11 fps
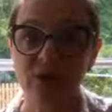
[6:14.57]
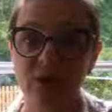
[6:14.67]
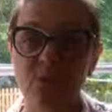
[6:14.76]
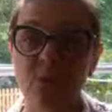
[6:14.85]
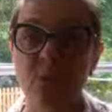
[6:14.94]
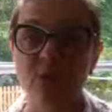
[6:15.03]

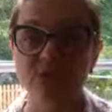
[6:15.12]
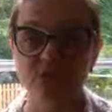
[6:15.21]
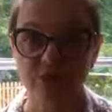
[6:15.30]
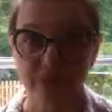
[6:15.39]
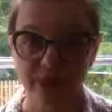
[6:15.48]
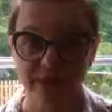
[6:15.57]
from 1
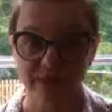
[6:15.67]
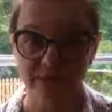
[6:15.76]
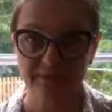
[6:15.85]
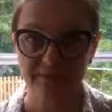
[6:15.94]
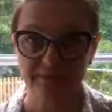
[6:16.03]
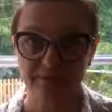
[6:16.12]
to 10.
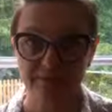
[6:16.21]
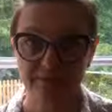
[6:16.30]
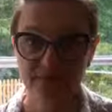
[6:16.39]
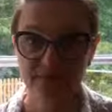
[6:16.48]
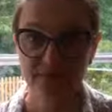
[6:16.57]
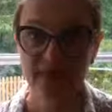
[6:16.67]

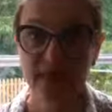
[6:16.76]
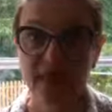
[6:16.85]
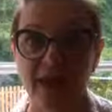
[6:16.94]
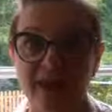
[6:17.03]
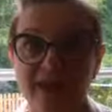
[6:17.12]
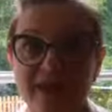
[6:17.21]

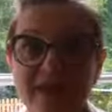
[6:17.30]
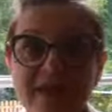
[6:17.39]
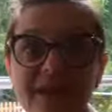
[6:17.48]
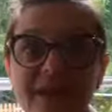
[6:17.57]
And